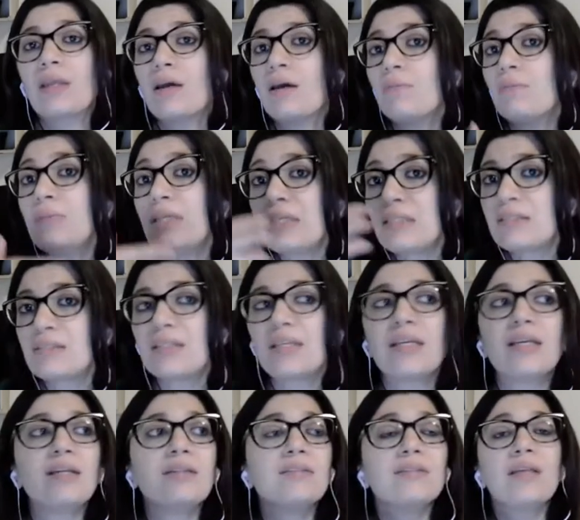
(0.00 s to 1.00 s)

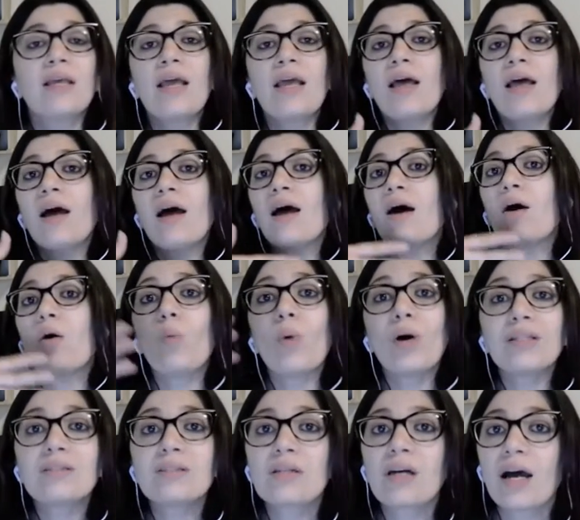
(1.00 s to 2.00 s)
meetings?
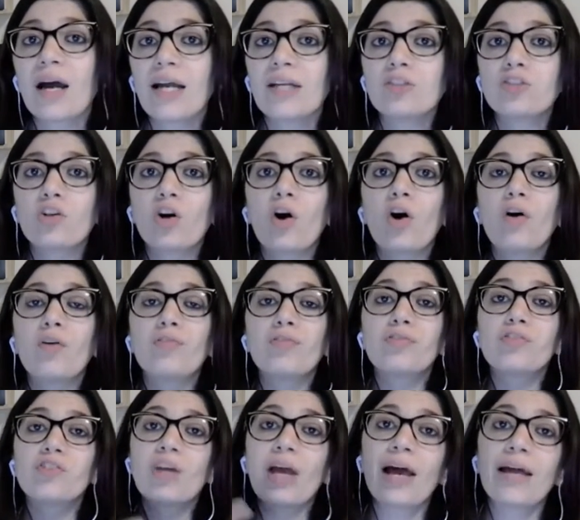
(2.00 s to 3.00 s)
What kind of
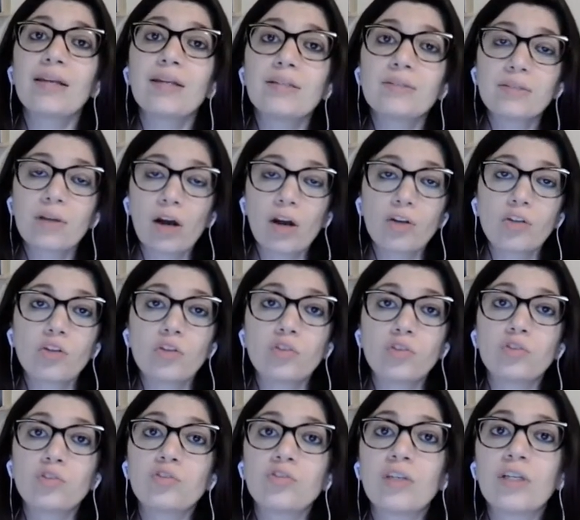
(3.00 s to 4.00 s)
channels are you
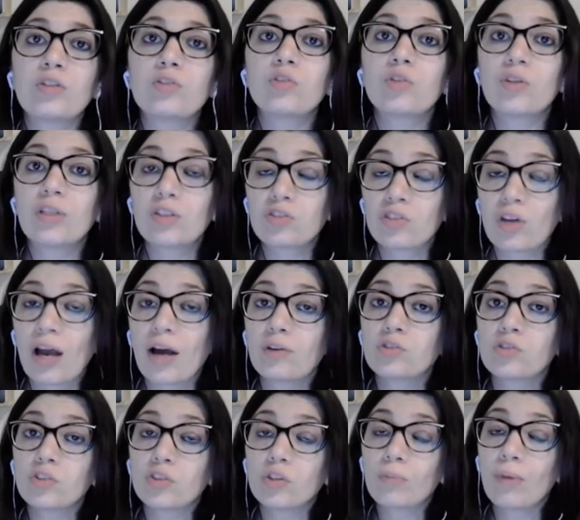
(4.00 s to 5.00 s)
using to reach out
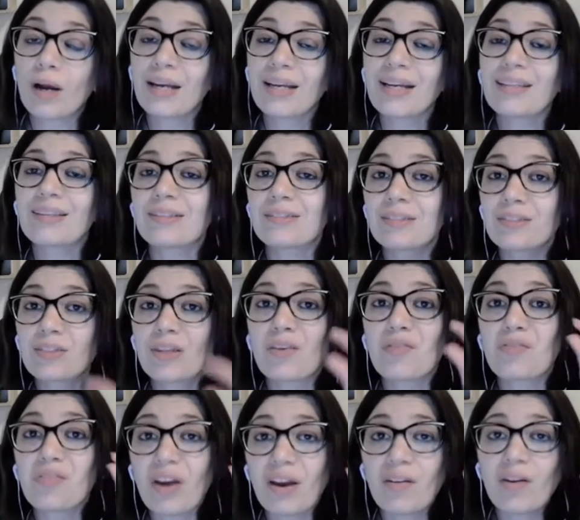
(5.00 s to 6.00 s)
to your market? This is a
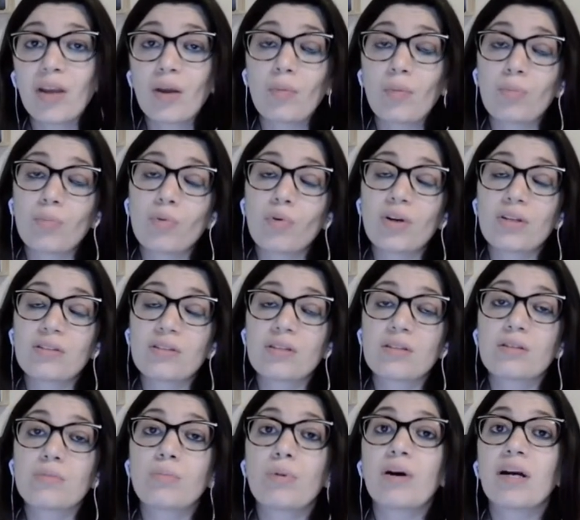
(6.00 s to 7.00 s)
very
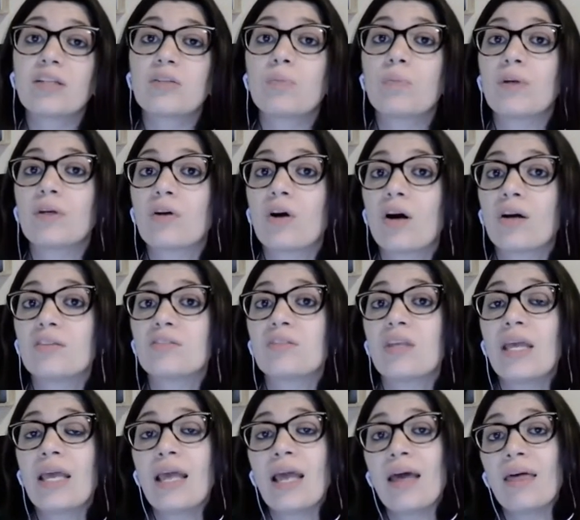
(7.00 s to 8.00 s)
important part because
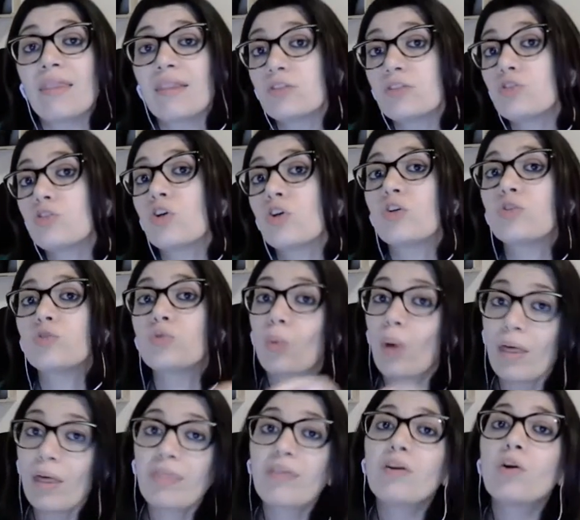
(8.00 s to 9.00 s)
this shows
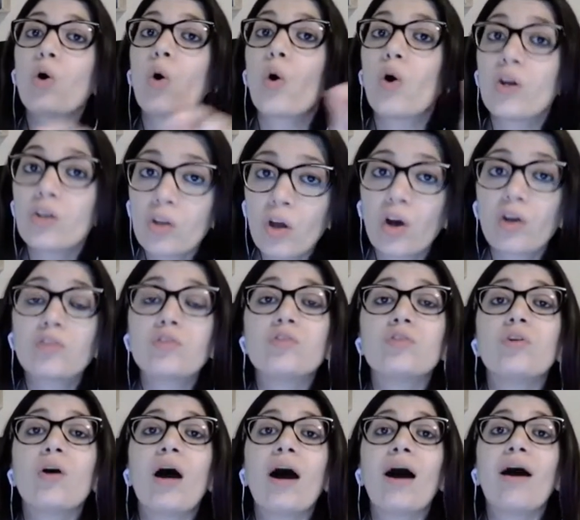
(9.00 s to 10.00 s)
whether or not
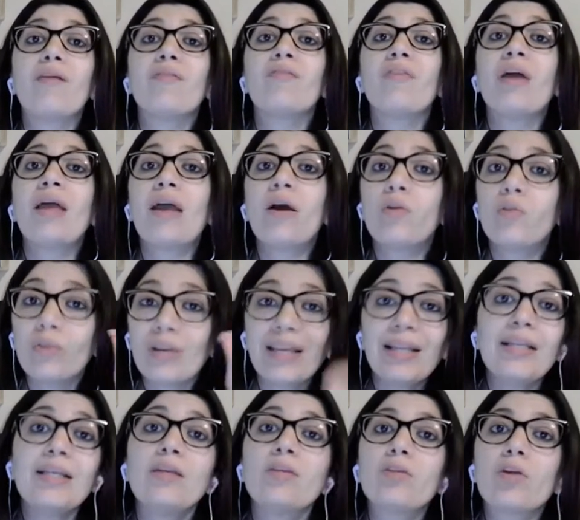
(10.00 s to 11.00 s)
you have
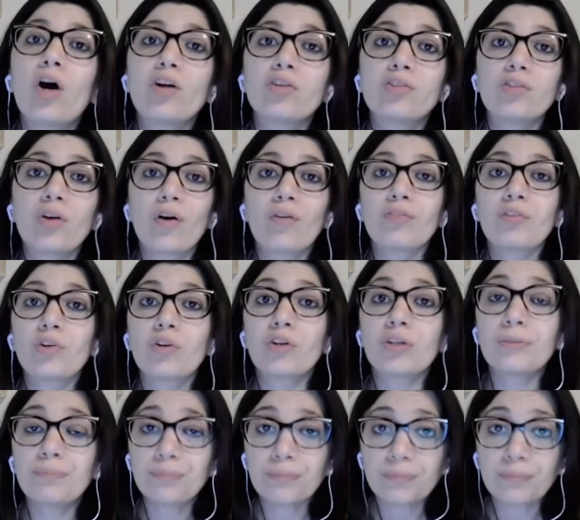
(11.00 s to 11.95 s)
really thought of your